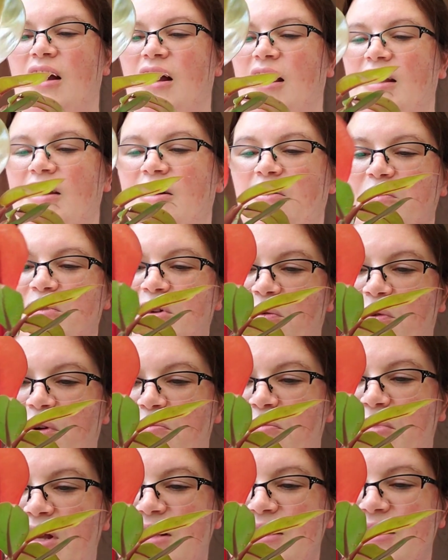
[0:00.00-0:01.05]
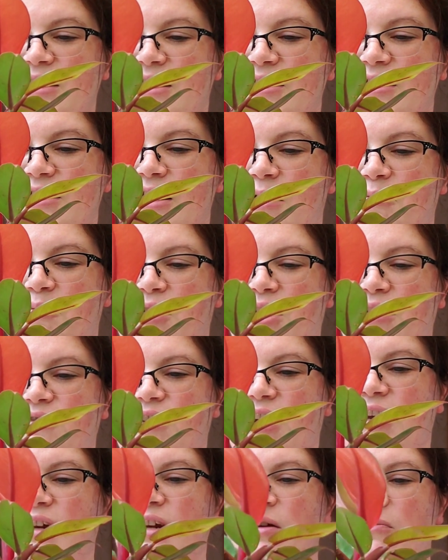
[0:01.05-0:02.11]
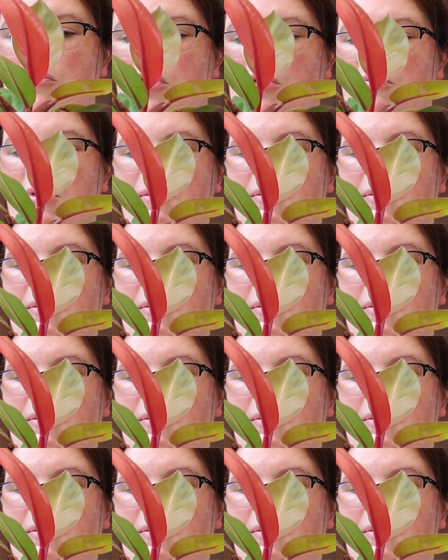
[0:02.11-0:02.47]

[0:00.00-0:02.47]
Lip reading: I don't know what it means that it's not bright red anymore.